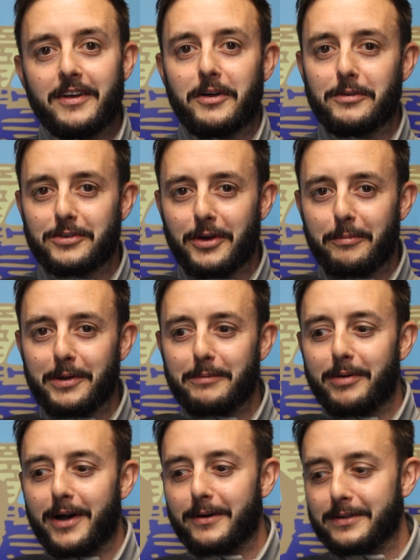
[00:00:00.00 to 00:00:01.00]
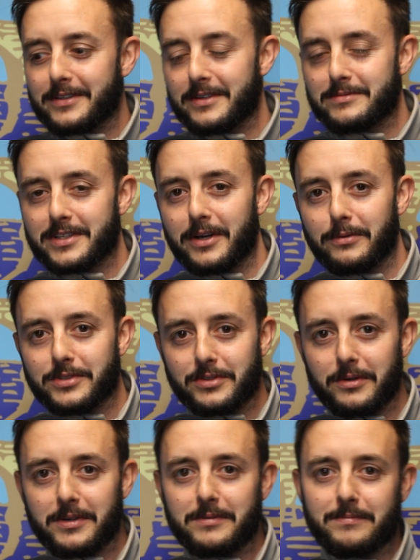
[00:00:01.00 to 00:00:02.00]
on top of the pile in terms of goal
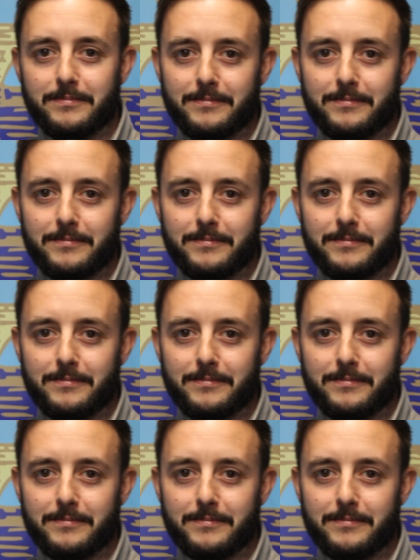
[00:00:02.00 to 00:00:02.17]
scoring.